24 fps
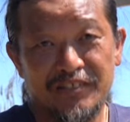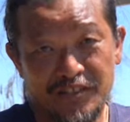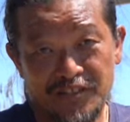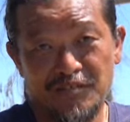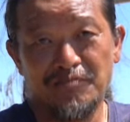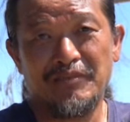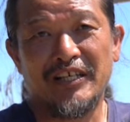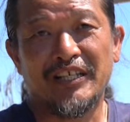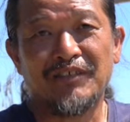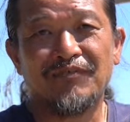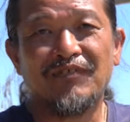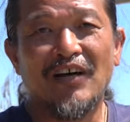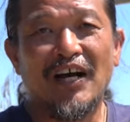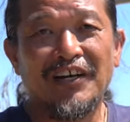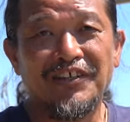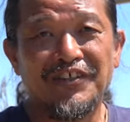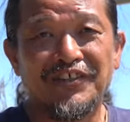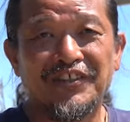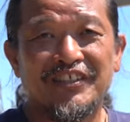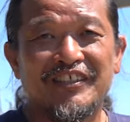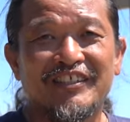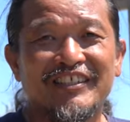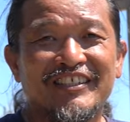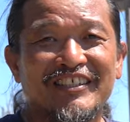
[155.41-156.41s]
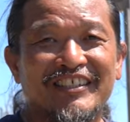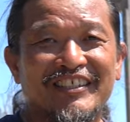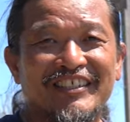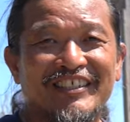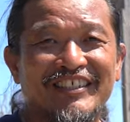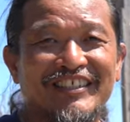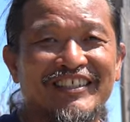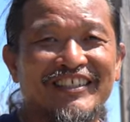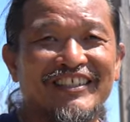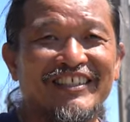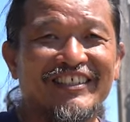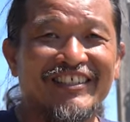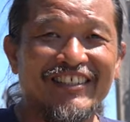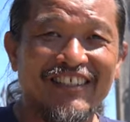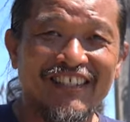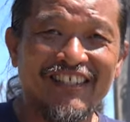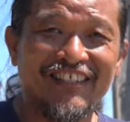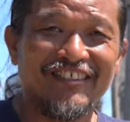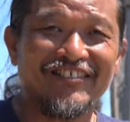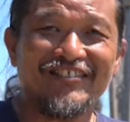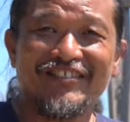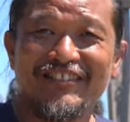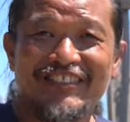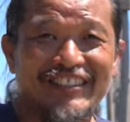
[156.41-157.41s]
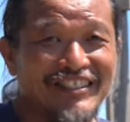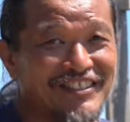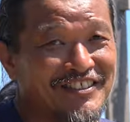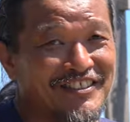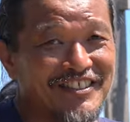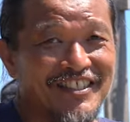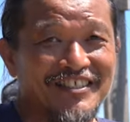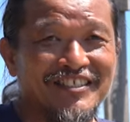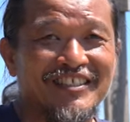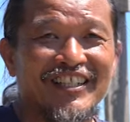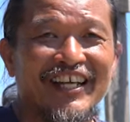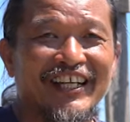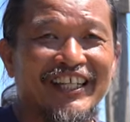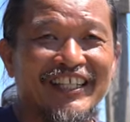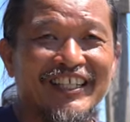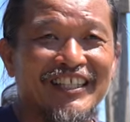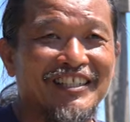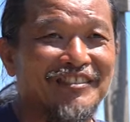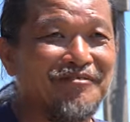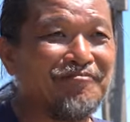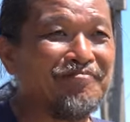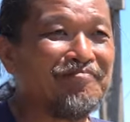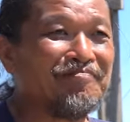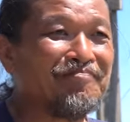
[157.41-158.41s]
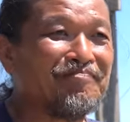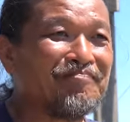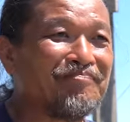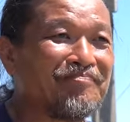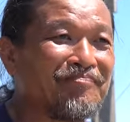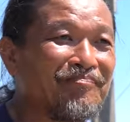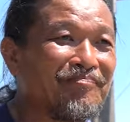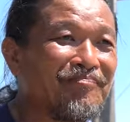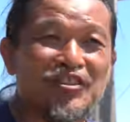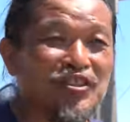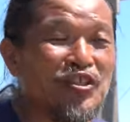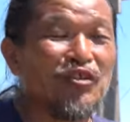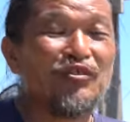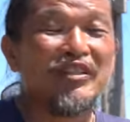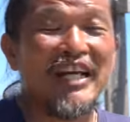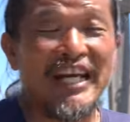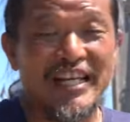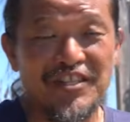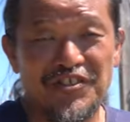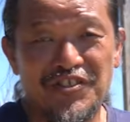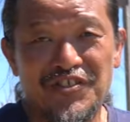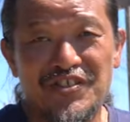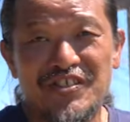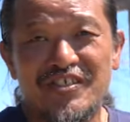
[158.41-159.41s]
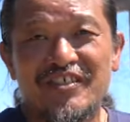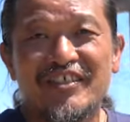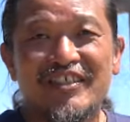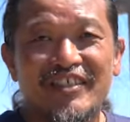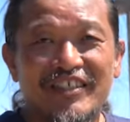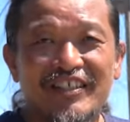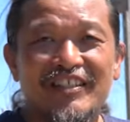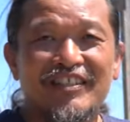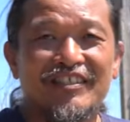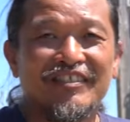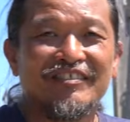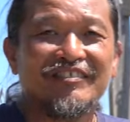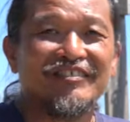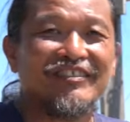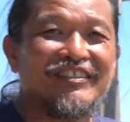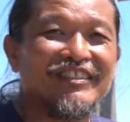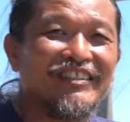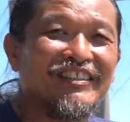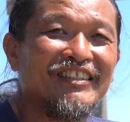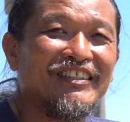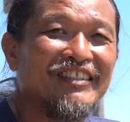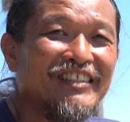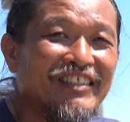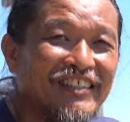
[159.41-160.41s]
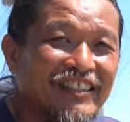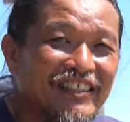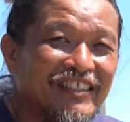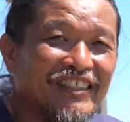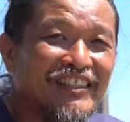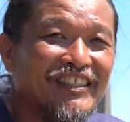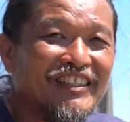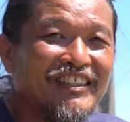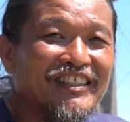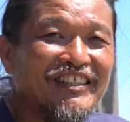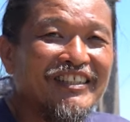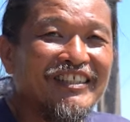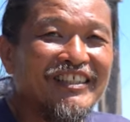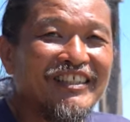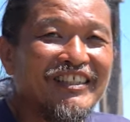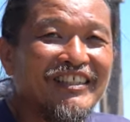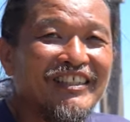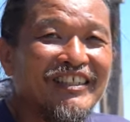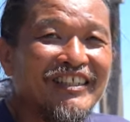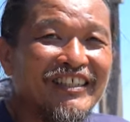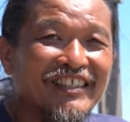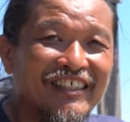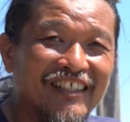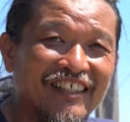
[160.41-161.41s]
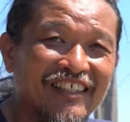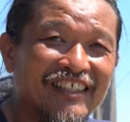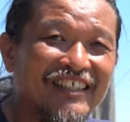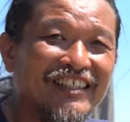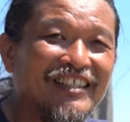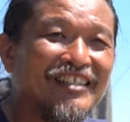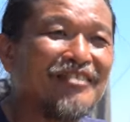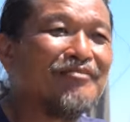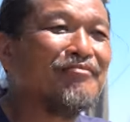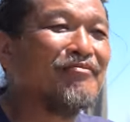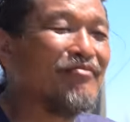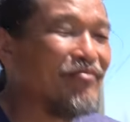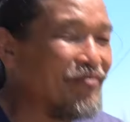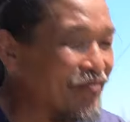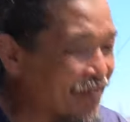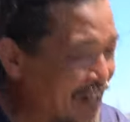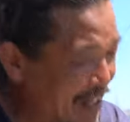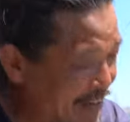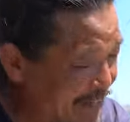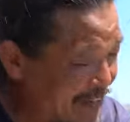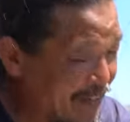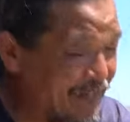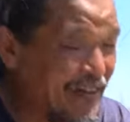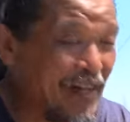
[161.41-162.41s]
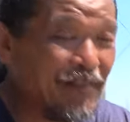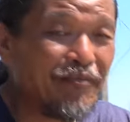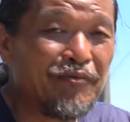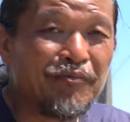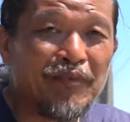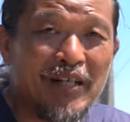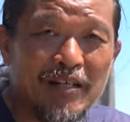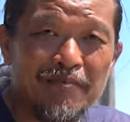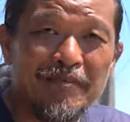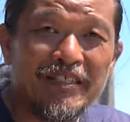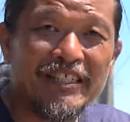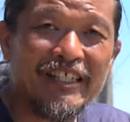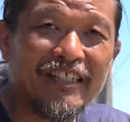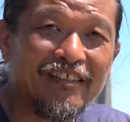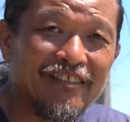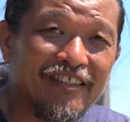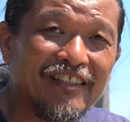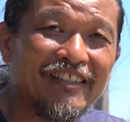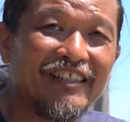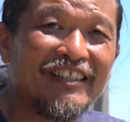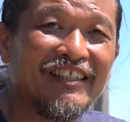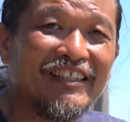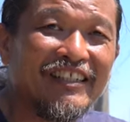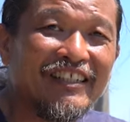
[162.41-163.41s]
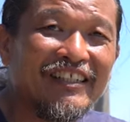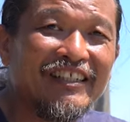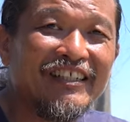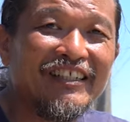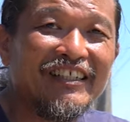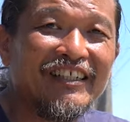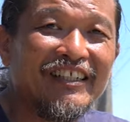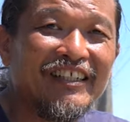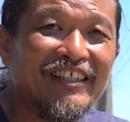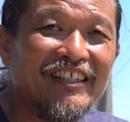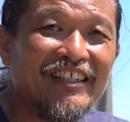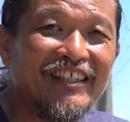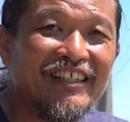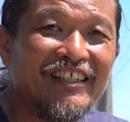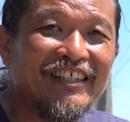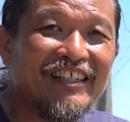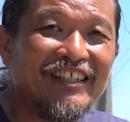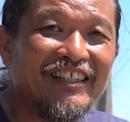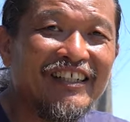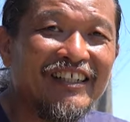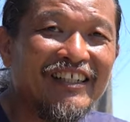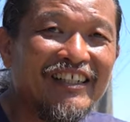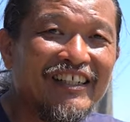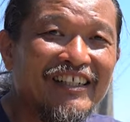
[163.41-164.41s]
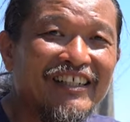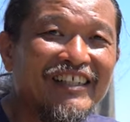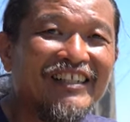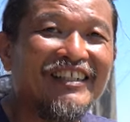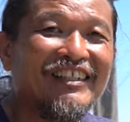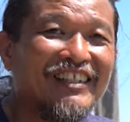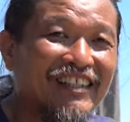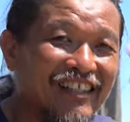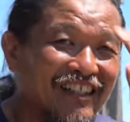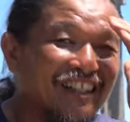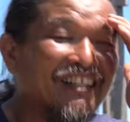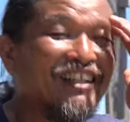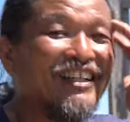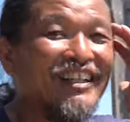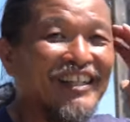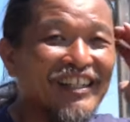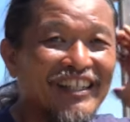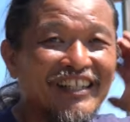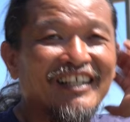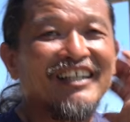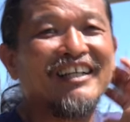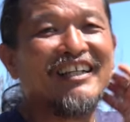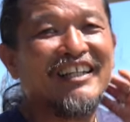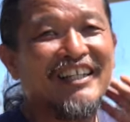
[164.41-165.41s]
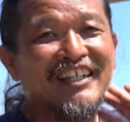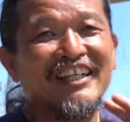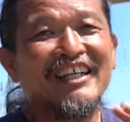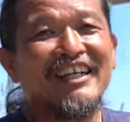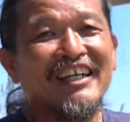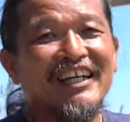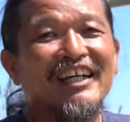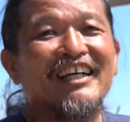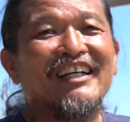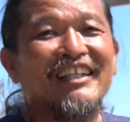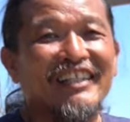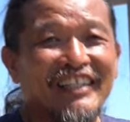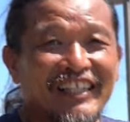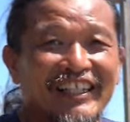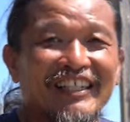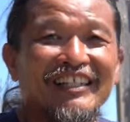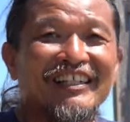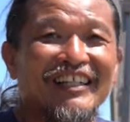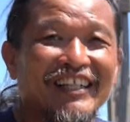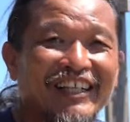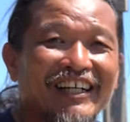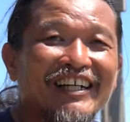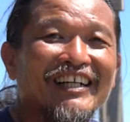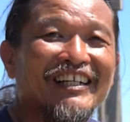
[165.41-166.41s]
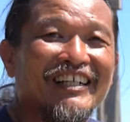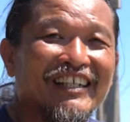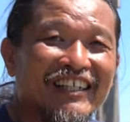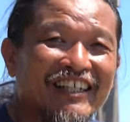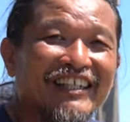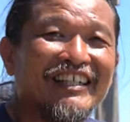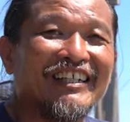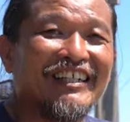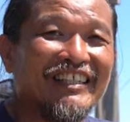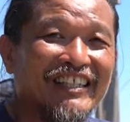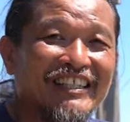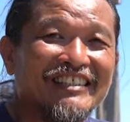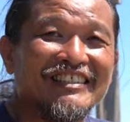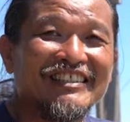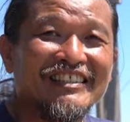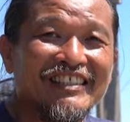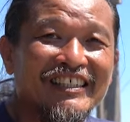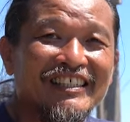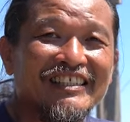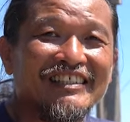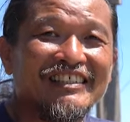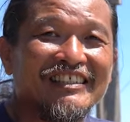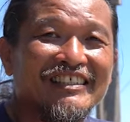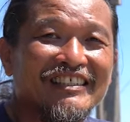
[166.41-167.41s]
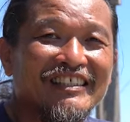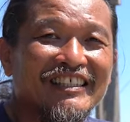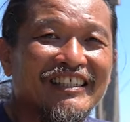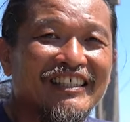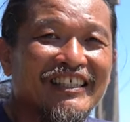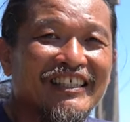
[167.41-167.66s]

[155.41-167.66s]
to make fire. Wow. You know, it's, it's like a stone age. You know. It was like very primitive. Very, very like primitive. Back, back it's just back to like the origins of yeah, yeah. humanity. Yes, yes.